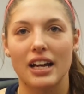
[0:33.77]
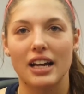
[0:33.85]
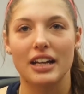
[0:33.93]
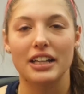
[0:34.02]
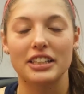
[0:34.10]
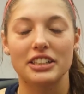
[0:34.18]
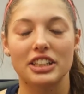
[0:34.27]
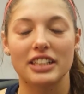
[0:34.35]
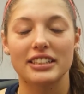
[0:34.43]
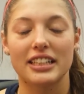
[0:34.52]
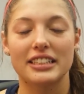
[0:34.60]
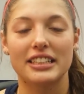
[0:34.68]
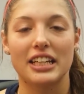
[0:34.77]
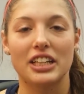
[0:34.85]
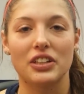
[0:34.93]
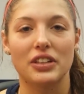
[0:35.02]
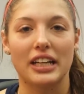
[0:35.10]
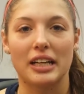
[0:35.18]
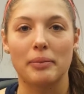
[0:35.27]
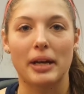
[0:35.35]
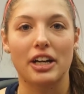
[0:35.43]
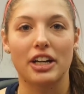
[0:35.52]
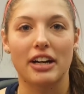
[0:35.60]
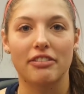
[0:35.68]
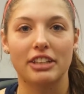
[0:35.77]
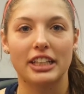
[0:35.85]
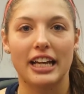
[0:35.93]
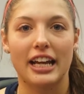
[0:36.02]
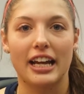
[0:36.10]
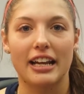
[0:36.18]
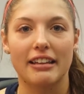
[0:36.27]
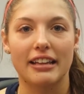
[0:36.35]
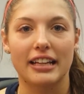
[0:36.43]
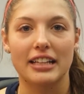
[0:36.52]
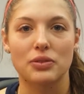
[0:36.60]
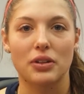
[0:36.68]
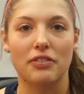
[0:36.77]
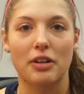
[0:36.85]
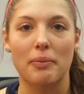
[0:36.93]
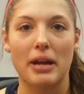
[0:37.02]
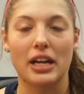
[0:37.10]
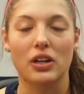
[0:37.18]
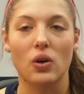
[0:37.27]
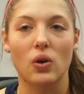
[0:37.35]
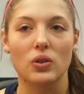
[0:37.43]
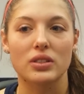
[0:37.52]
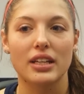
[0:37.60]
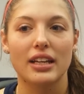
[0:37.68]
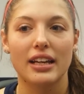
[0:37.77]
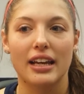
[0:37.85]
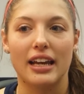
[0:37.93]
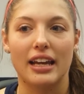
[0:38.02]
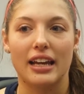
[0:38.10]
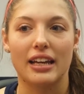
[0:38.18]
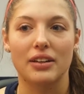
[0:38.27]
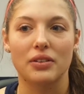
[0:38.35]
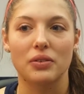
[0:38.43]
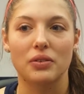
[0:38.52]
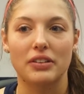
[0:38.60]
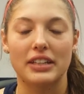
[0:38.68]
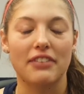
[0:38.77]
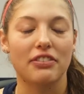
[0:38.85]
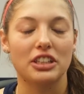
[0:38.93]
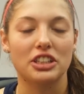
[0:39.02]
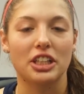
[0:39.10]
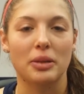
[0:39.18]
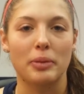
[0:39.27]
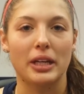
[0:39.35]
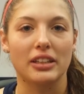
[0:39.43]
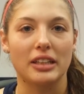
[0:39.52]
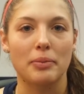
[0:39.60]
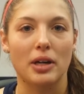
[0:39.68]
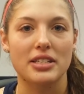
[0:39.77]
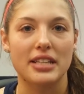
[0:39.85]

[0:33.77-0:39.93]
Uh, just continue getting better every day. I think that's one of our main goals, and we definitely took a big leap on